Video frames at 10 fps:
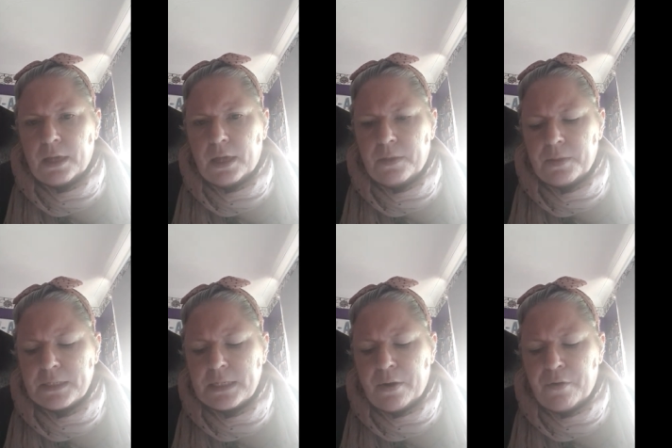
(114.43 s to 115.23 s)
In their
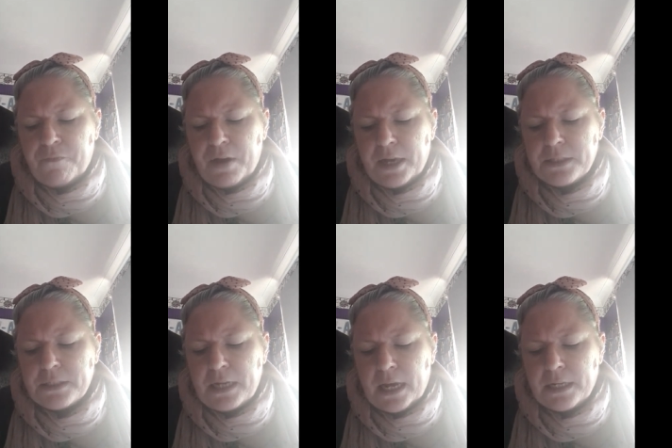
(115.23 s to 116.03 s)
terrified
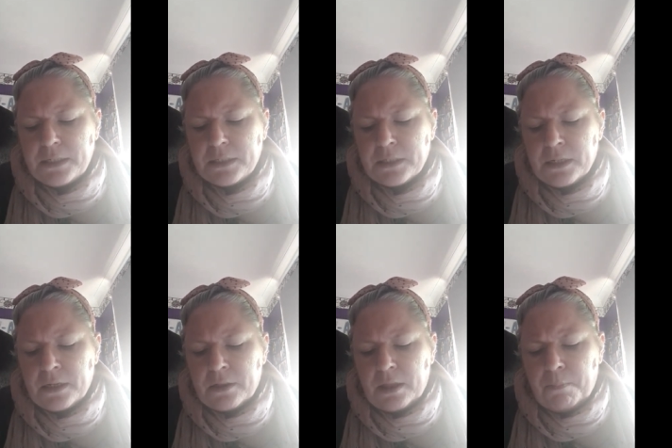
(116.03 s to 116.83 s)
state,
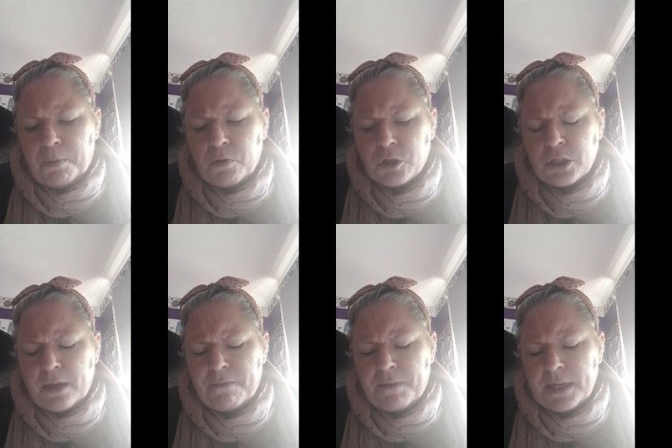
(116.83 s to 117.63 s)
they push
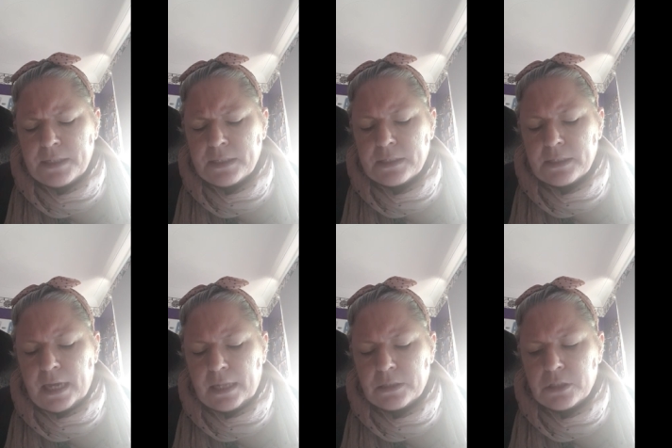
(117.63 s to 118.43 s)
their faces
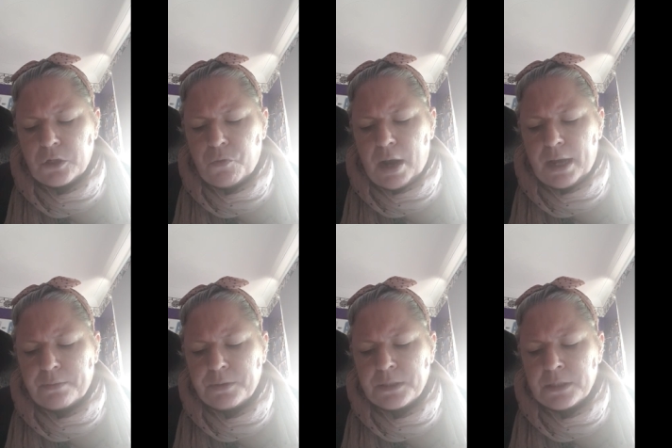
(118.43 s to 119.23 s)
against the
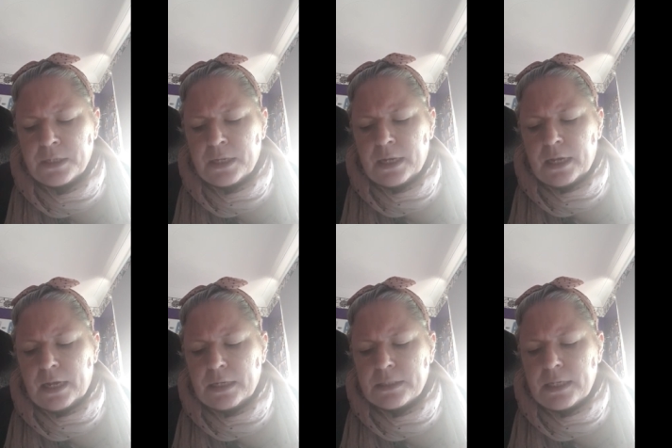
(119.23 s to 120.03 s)
ground
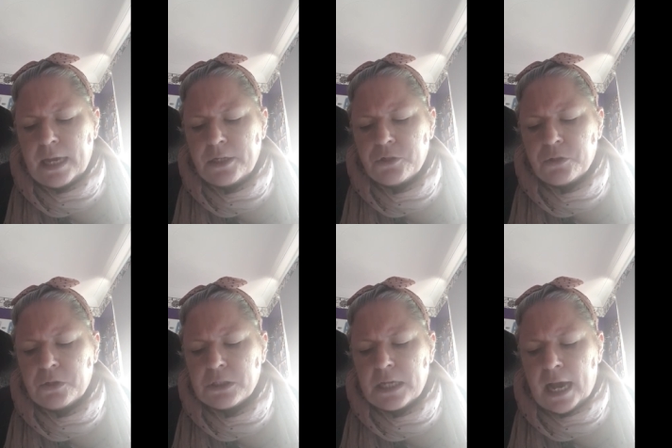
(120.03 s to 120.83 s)
as the
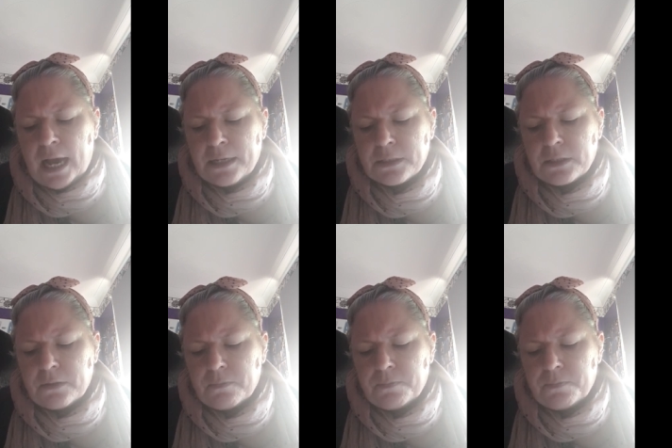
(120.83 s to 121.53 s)
angels ask,